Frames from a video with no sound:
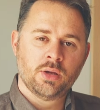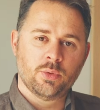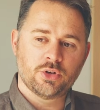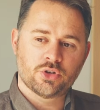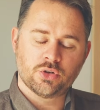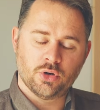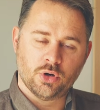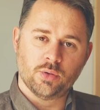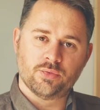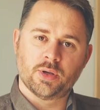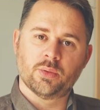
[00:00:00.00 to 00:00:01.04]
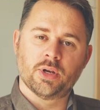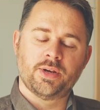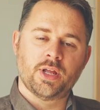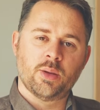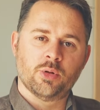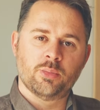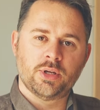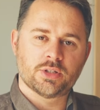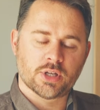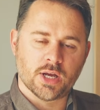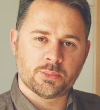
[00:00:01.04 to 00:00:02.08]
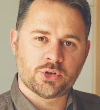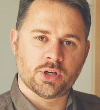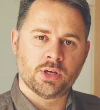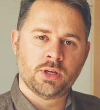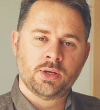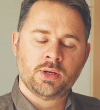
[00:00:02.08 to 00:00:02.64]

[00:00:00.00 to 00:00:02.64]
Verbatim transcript: which hopefully will enable me to capture